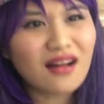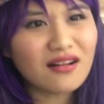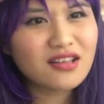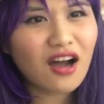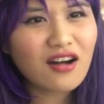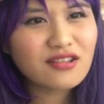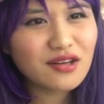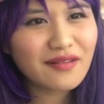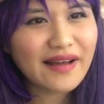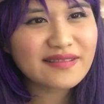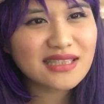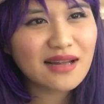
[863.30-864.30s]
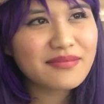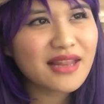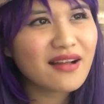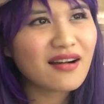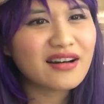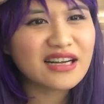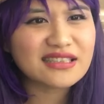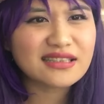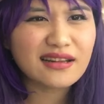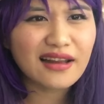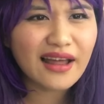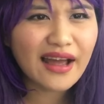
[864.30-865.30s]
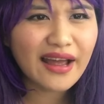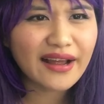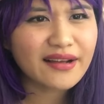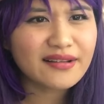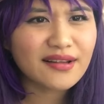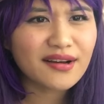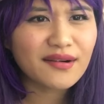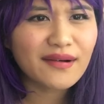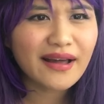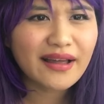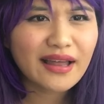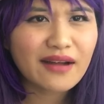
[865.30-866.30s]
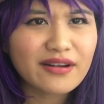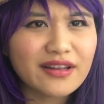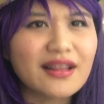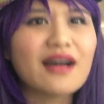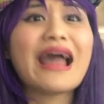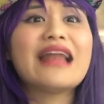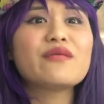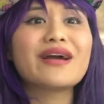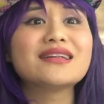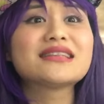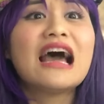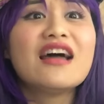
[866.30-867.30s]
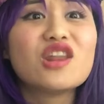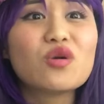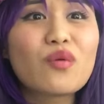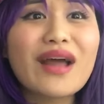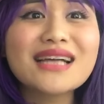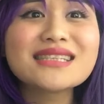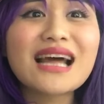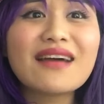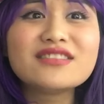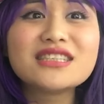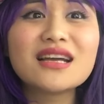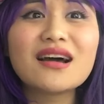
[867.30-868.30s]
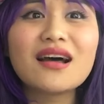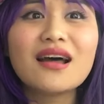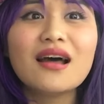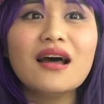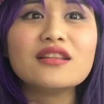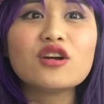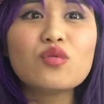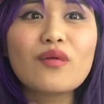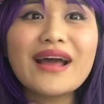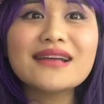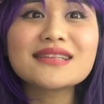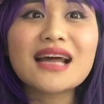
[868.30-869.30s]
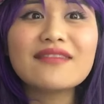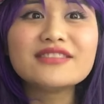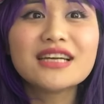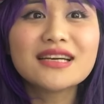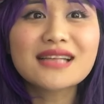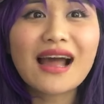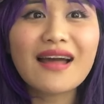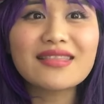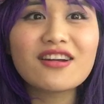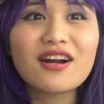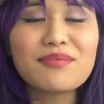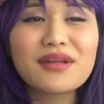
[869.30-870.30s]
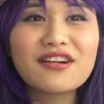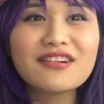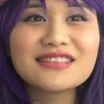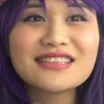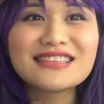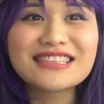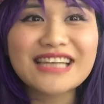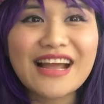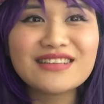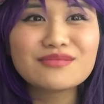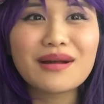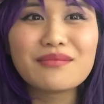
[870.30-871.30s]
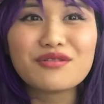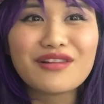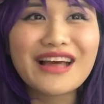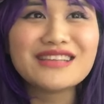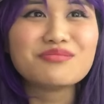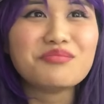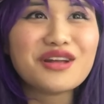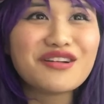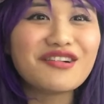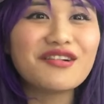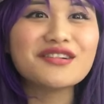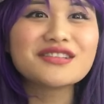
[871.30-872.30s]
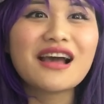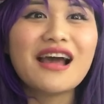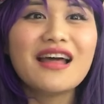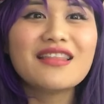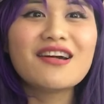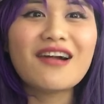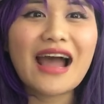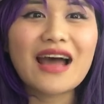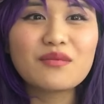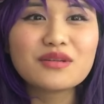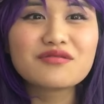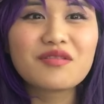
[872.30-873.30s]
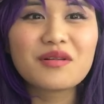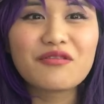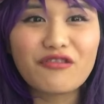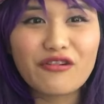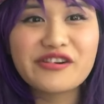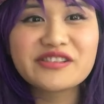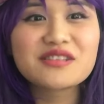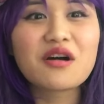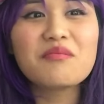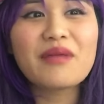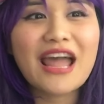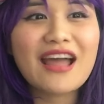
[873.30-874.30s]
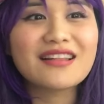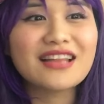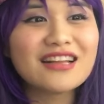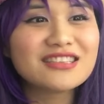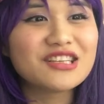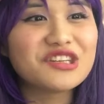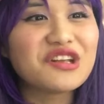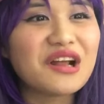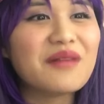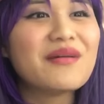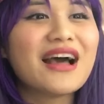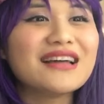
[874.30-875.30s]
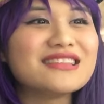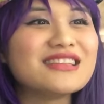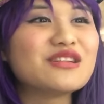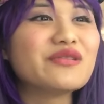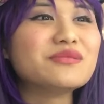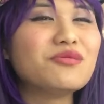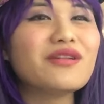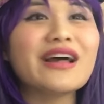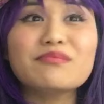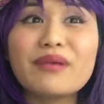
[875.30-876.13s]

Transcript: Dogtooth has something on his leg, though. I can't really tell. Anyways, the rest have just had their appearances changed by Brulee's mirrors. Their animals from the forest don't pay attention to them. I see, so is Brulee.